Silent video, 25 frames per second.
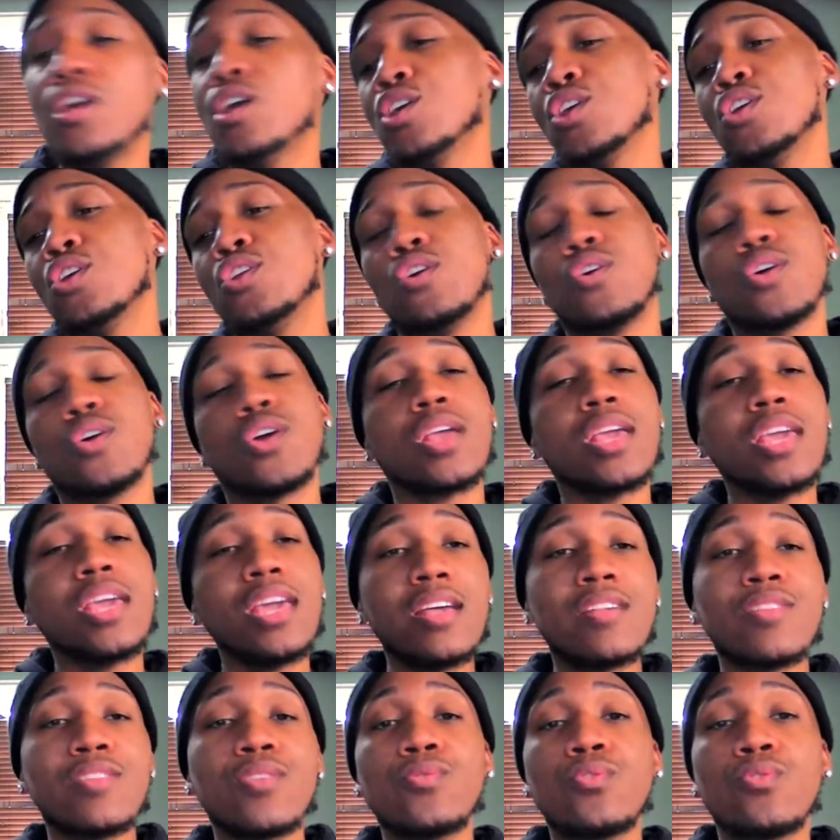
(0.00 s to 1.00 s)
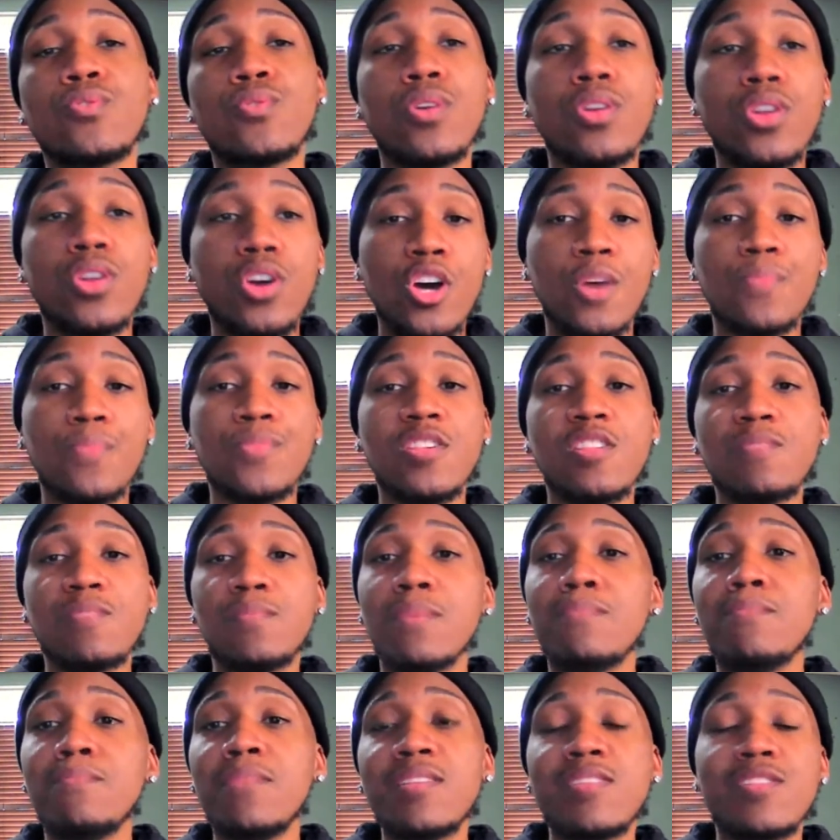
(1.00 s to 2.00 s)
You know, her kids are growing up. She's
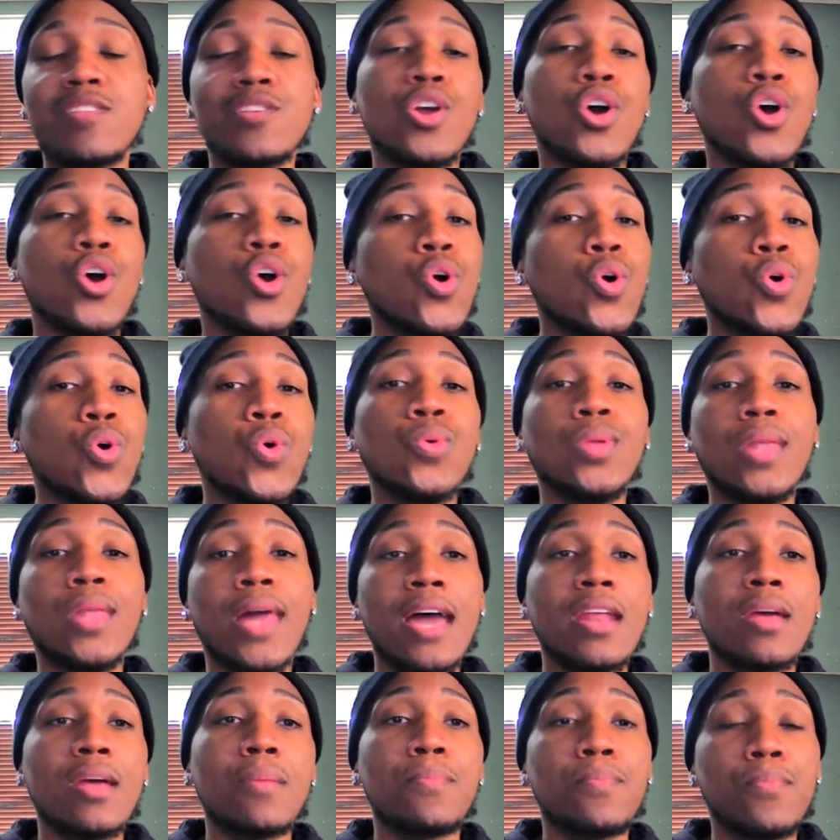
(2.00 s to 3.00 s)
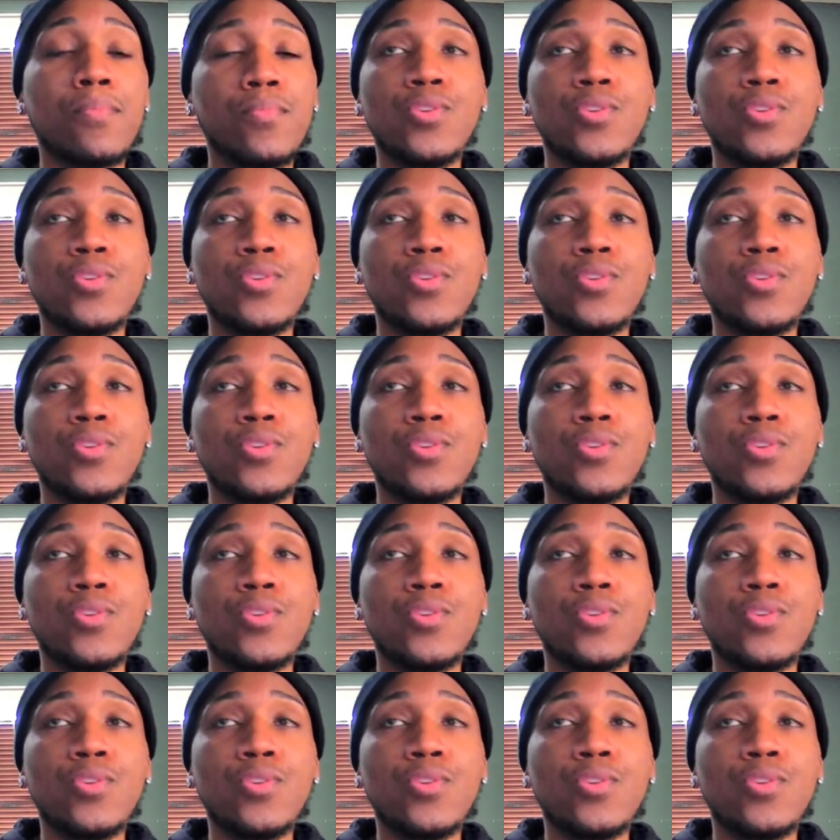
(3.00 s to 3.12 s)
been missing a whole lot of,